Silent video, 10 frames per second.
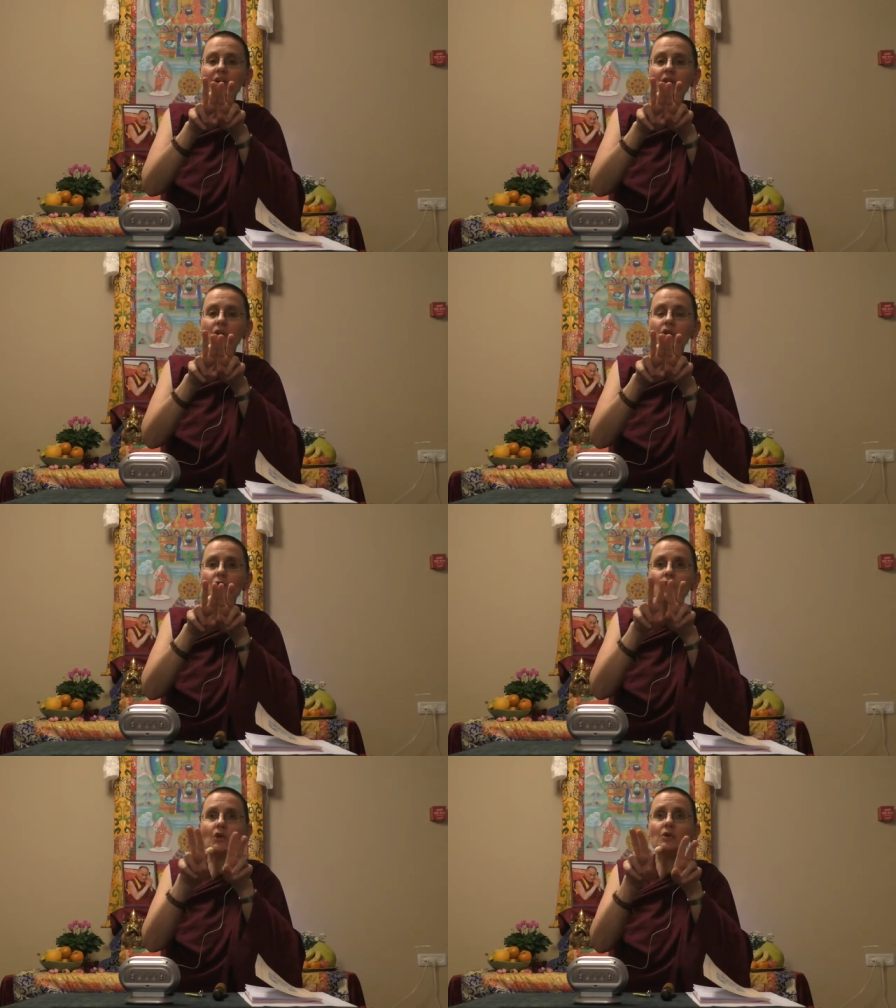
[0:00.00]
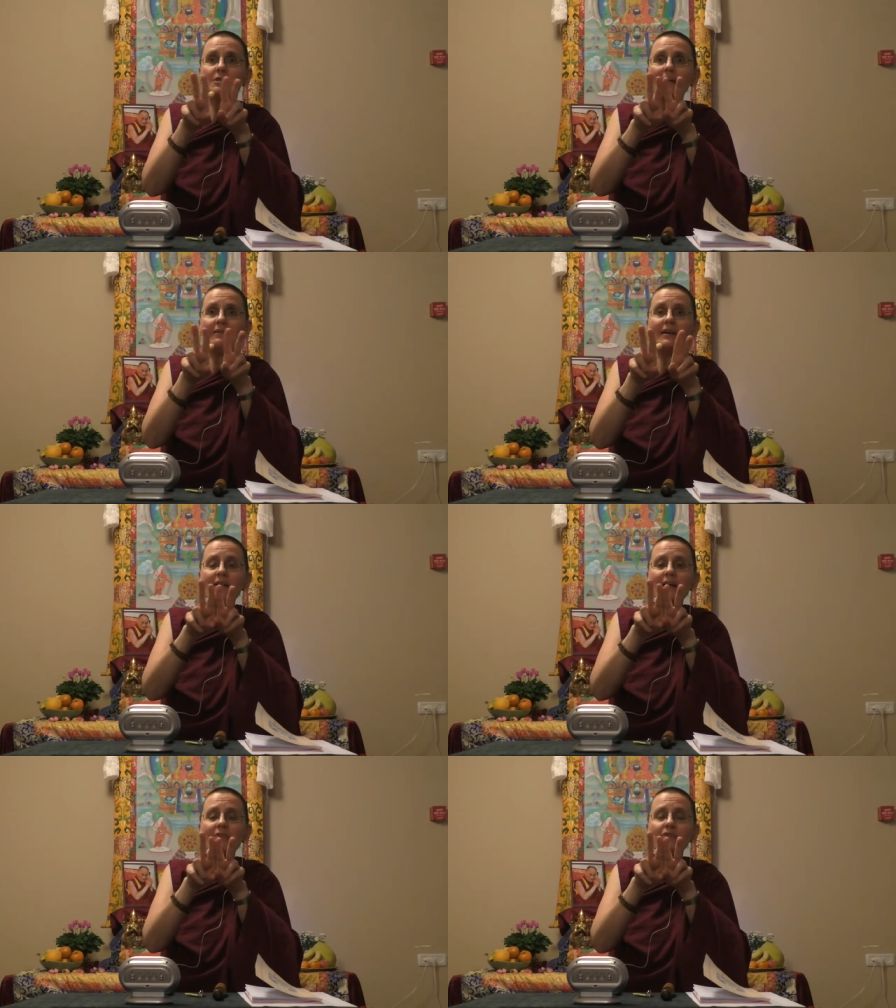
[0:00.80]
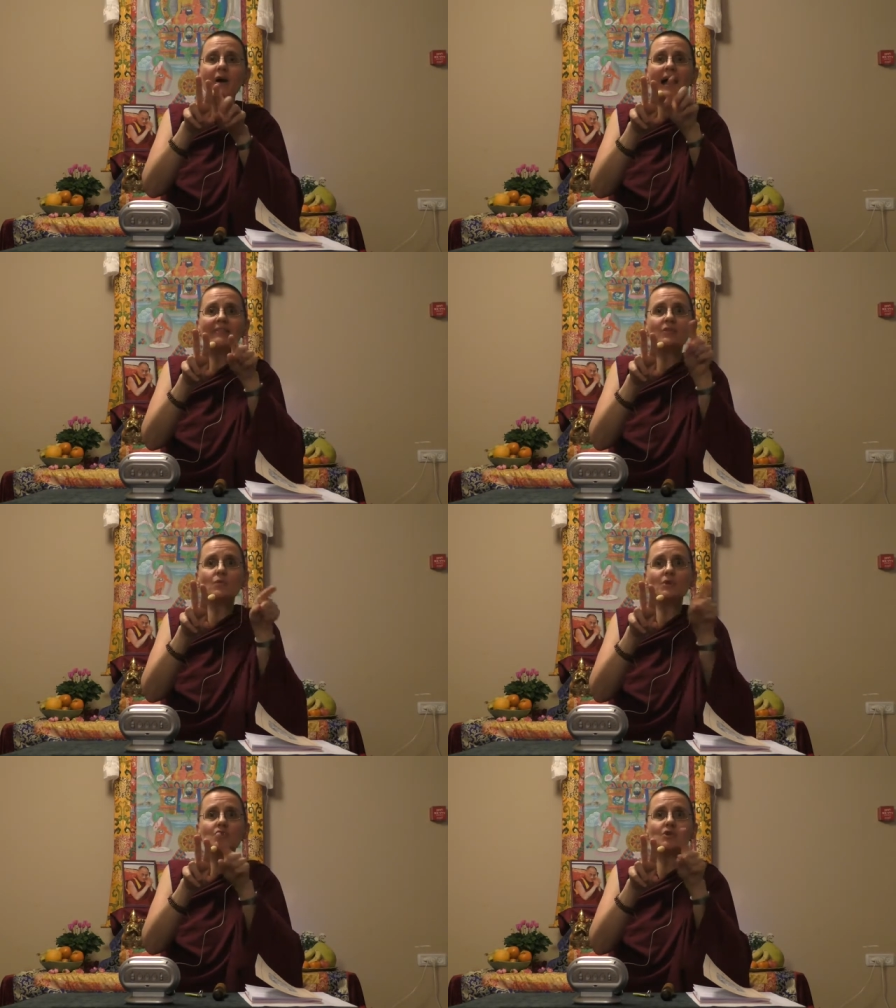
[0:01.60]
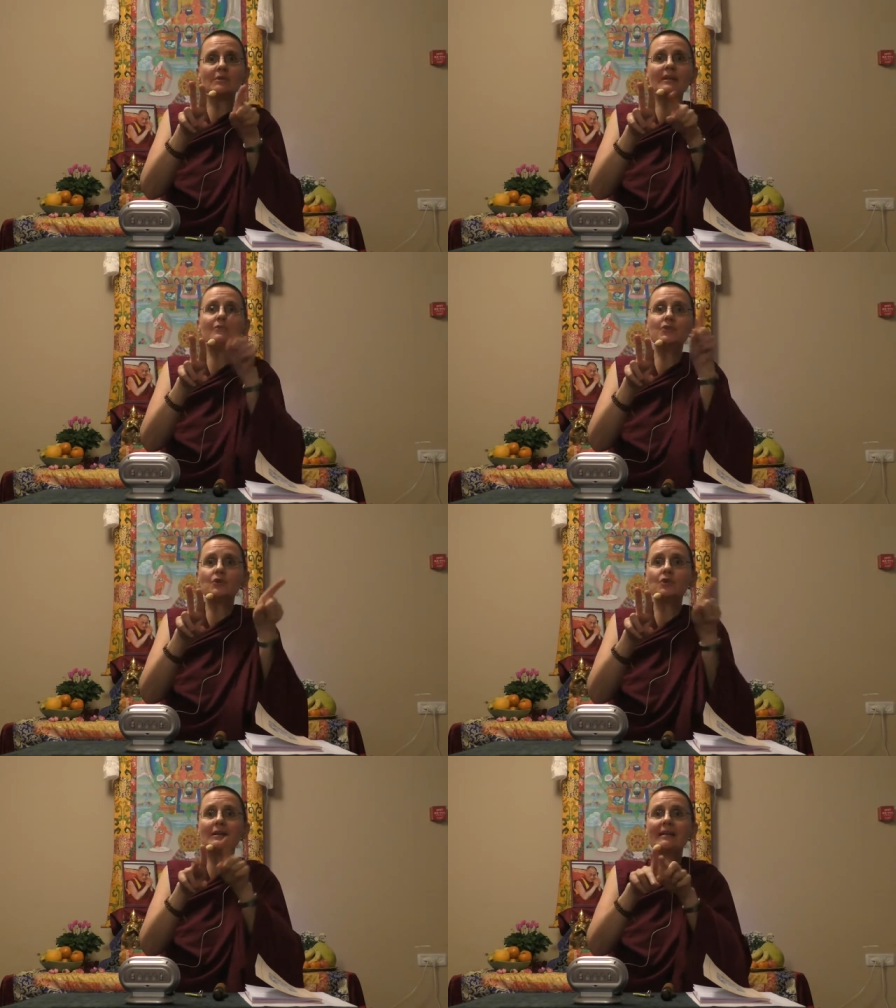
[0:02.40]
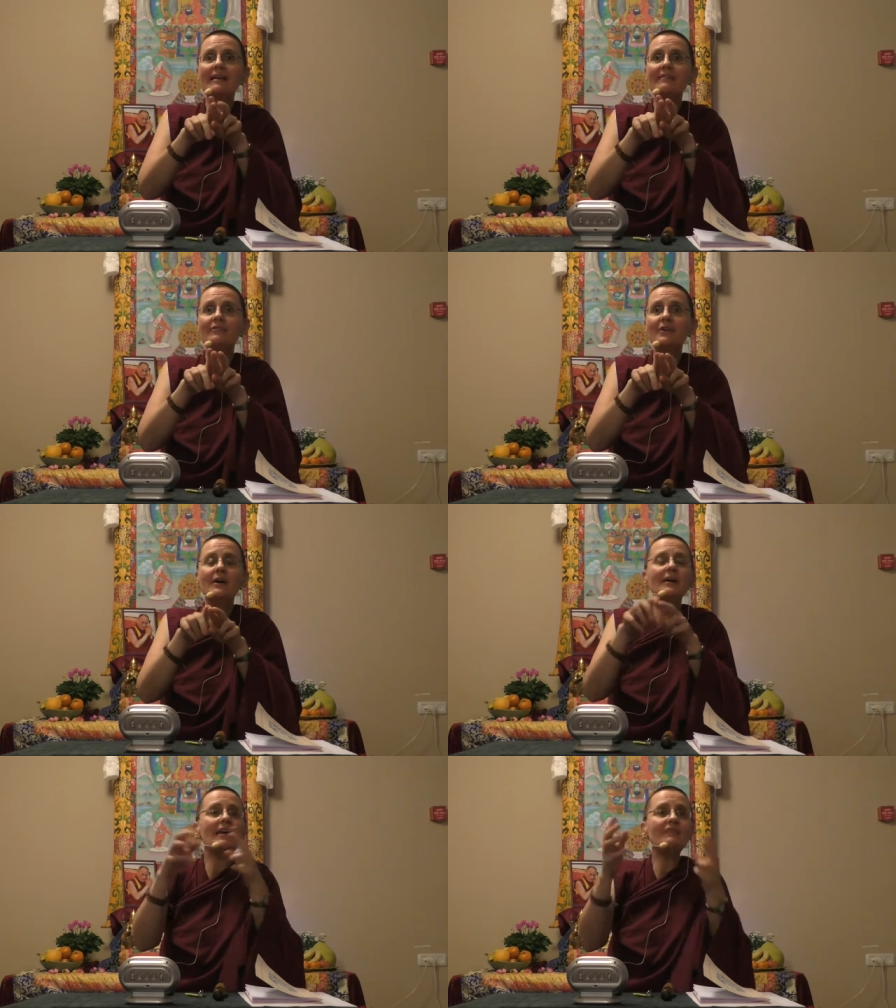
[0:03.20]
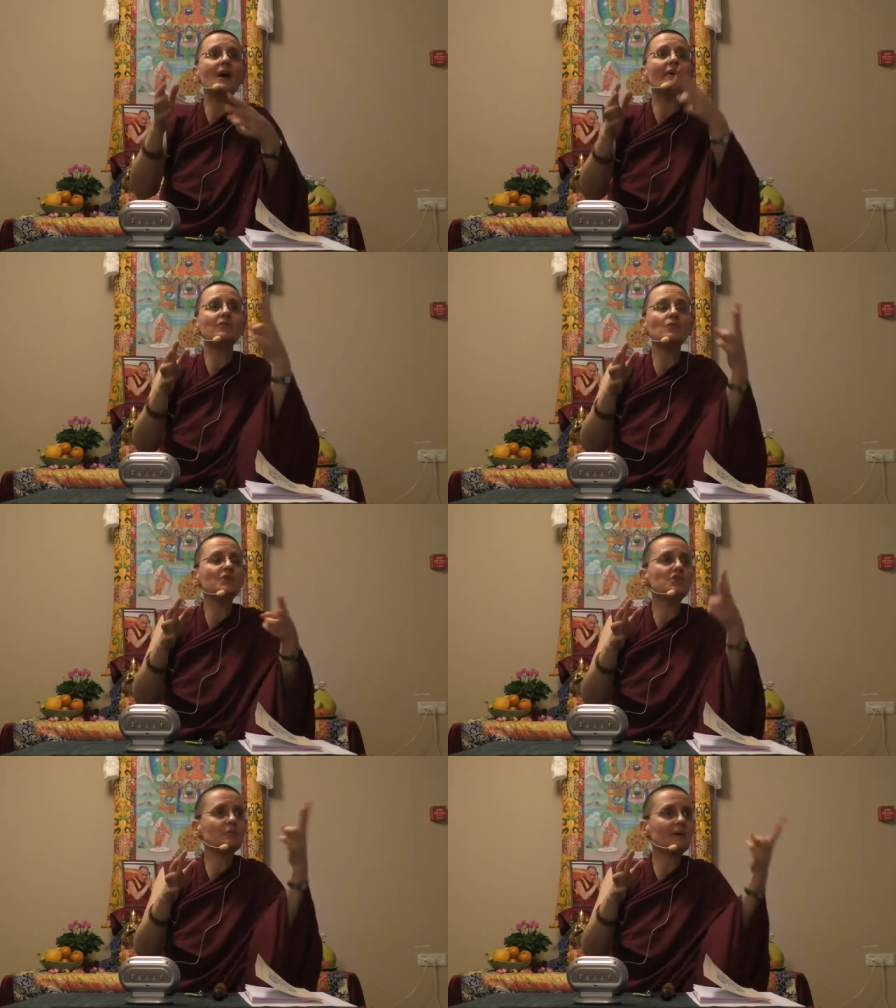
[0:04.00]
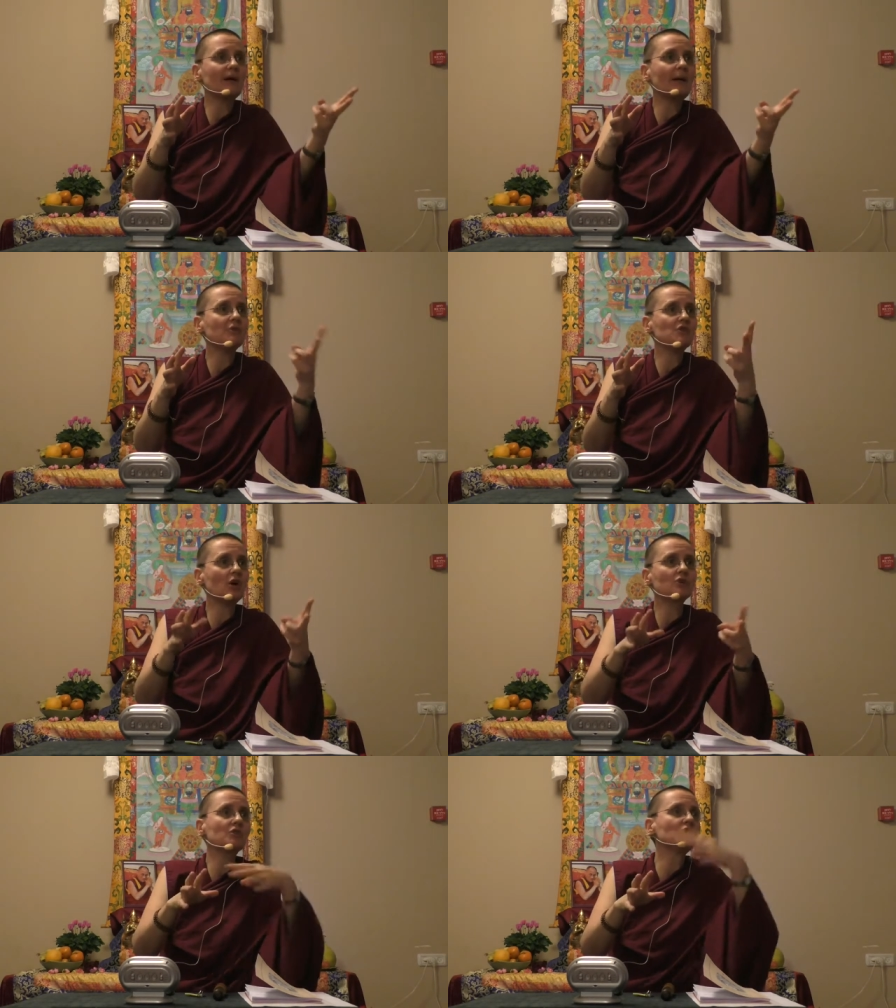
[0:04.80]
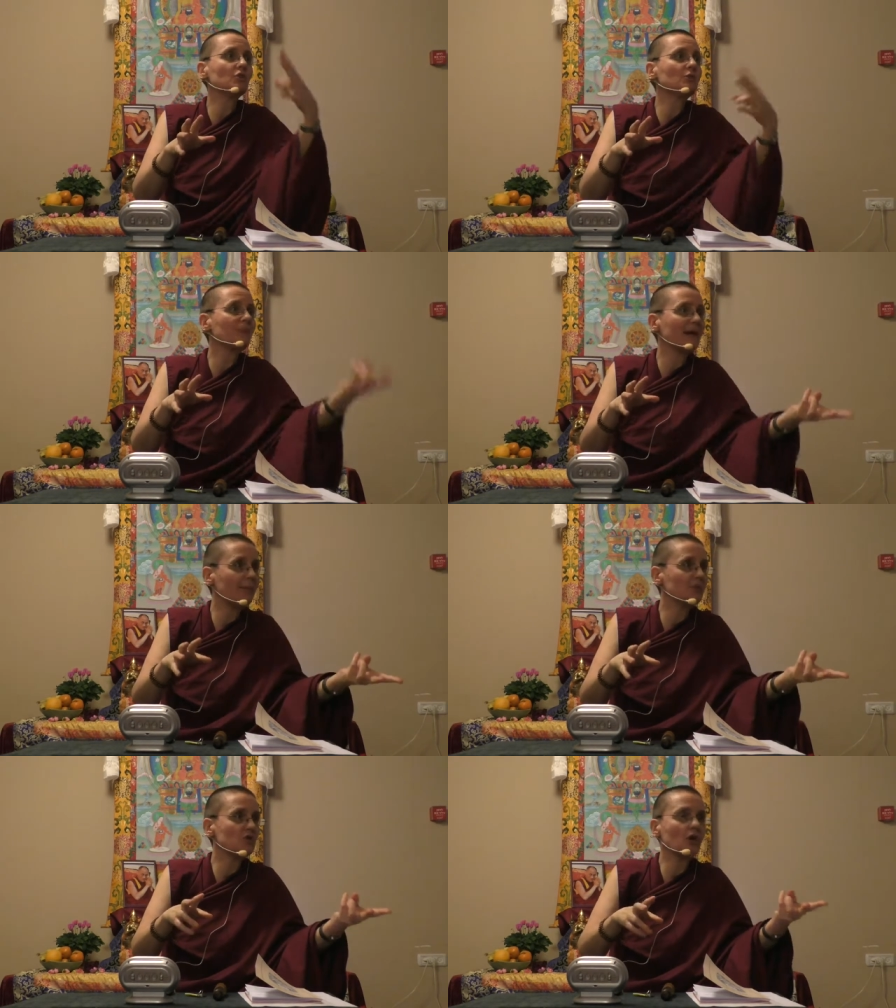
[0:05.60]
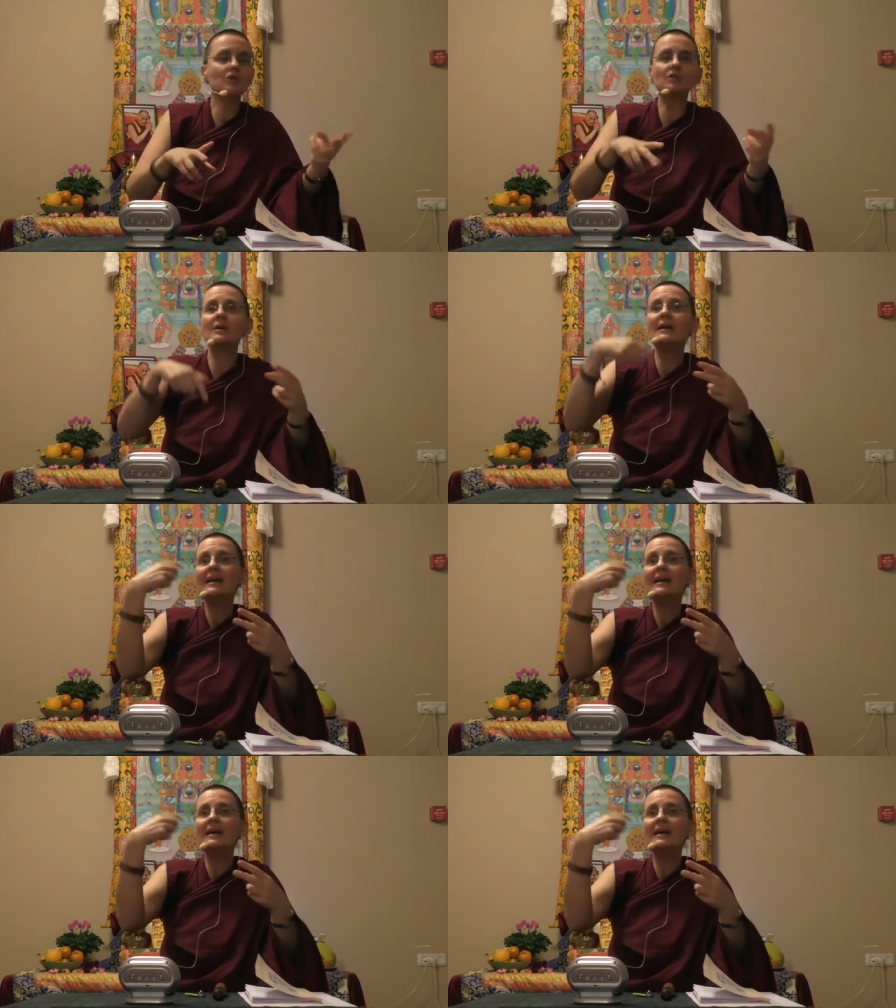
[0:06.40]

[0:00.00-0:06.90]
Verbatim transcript: you could, if you had the wish to leave, you could leave. If you have the wish to become a doctor, you could become a doctor.